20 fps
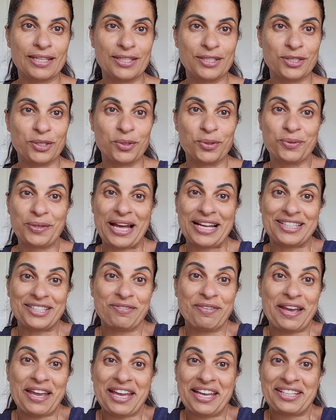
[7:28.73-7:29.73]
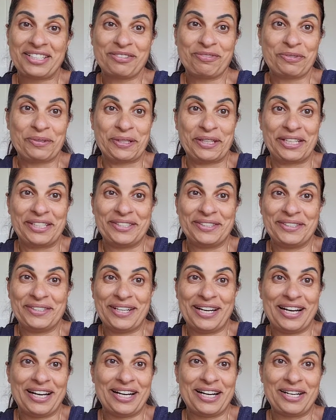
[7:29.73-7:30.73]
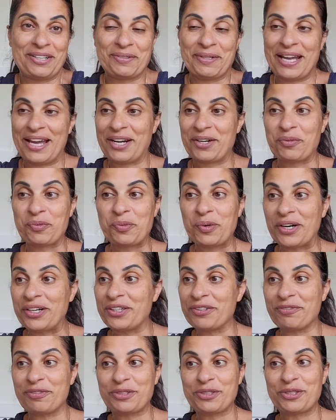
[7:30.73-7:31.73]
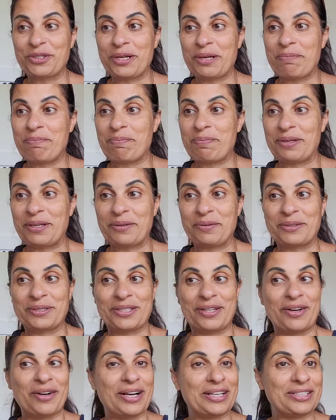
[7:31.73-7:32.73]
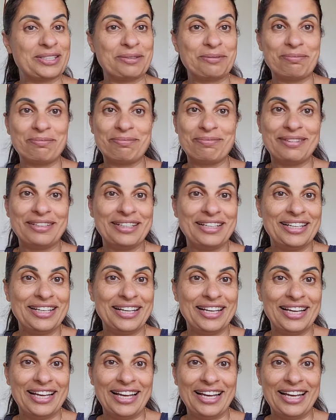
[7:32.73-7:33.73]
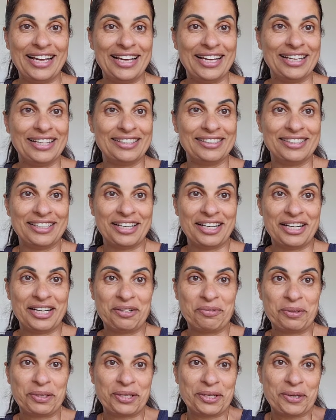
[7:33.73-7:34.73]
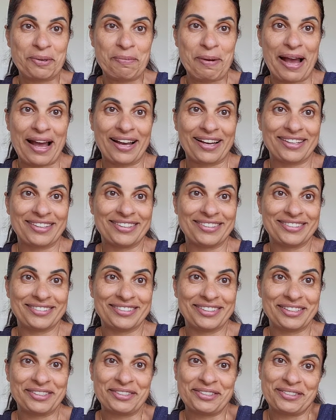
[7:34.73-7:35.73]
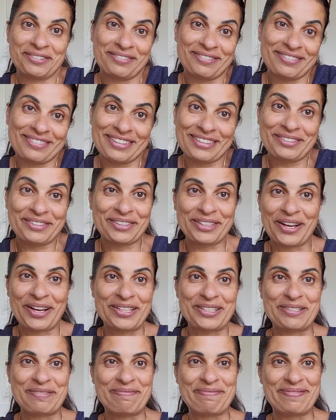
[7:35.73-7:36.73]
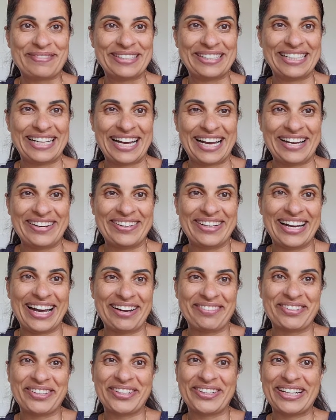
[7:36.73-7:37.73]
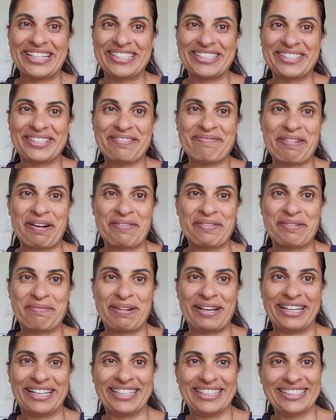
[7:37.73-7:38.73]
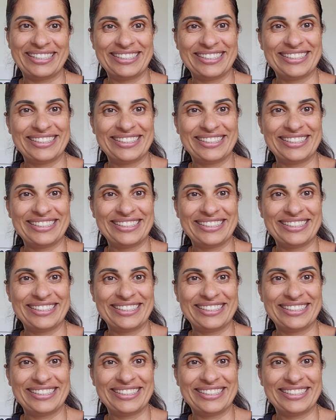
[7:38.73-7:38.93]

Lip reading: So that's Vegas for you. We had a wonderful trip. It was awesome. And we'd go back. It was awesome. Have a great trip, everybody.